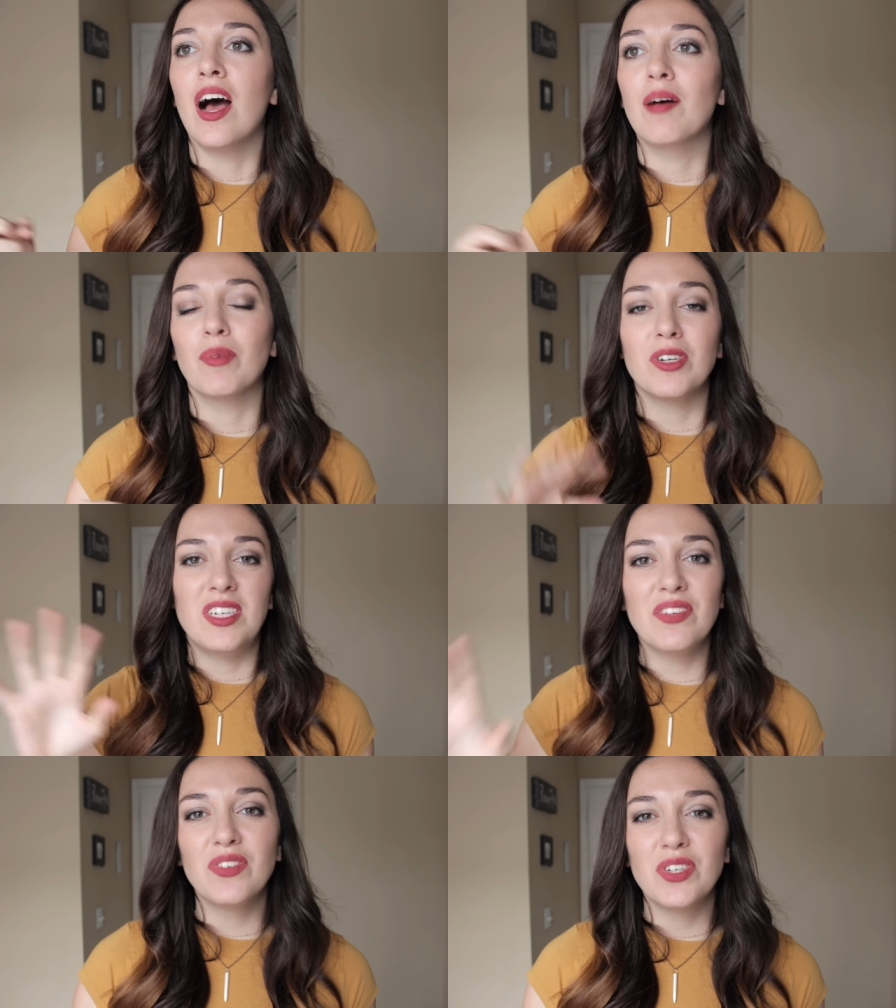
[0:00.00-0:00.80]
um, or
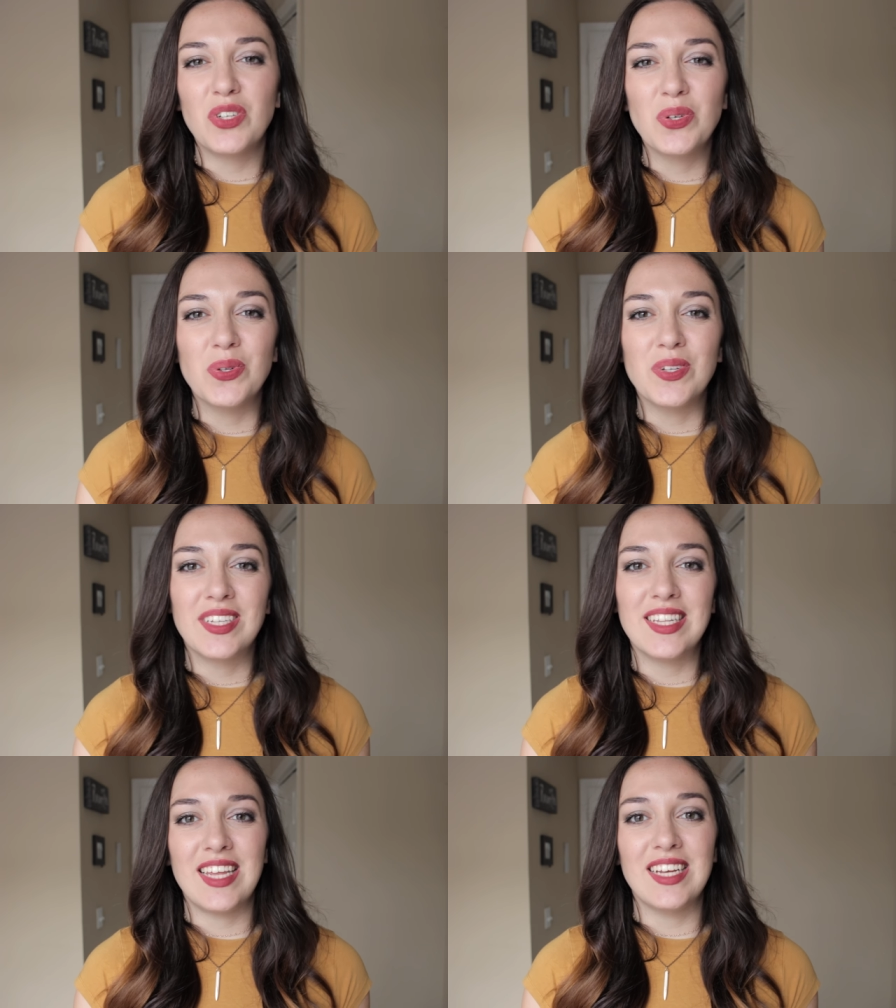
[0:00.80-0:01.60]
different
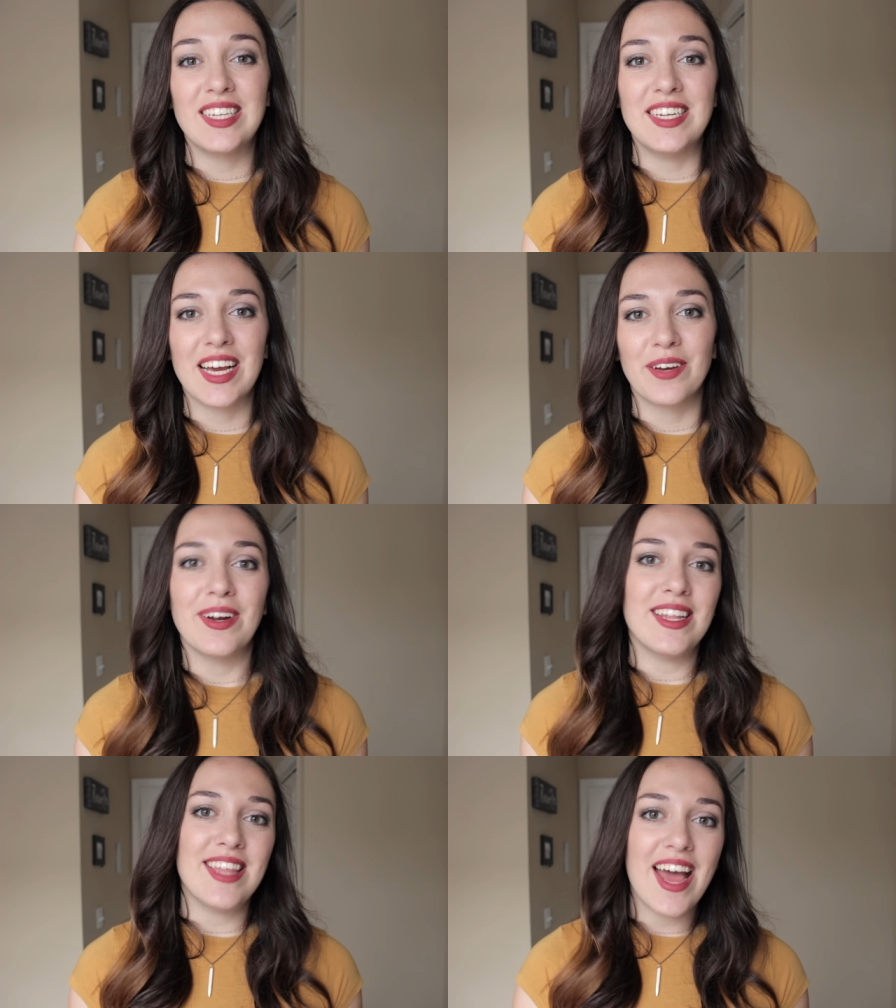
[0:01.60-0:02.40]
tools and things to
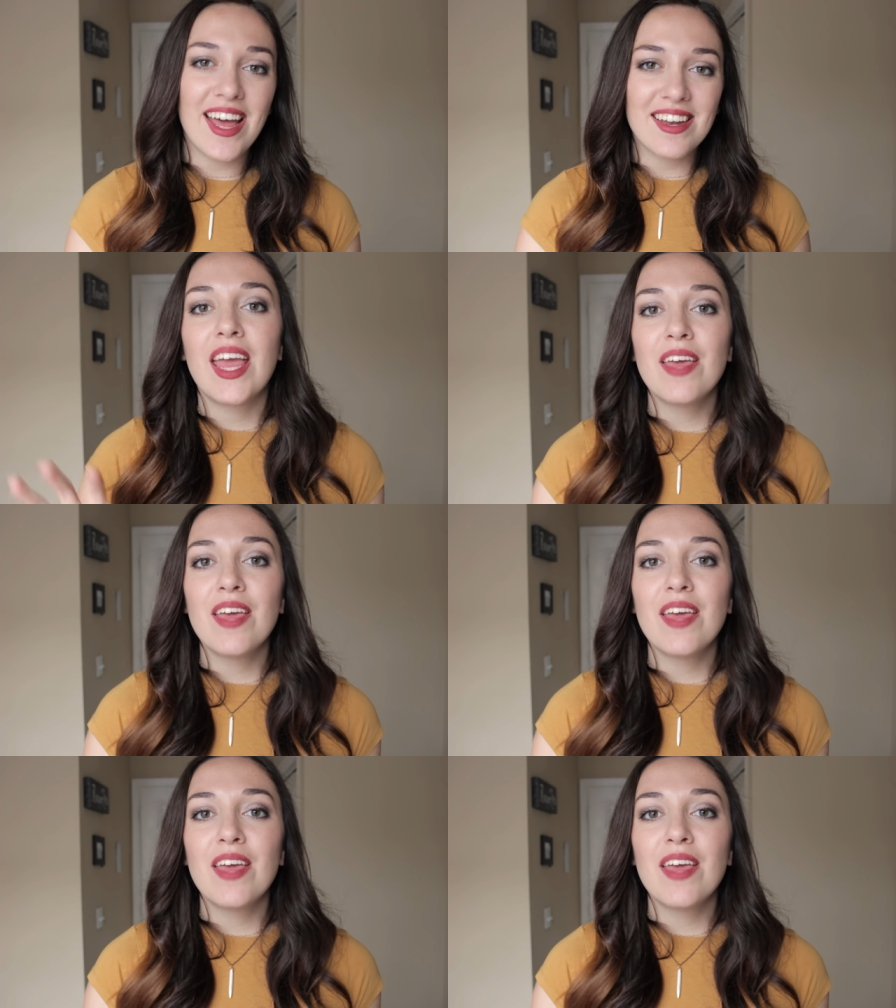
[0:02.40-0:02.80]
decorate that.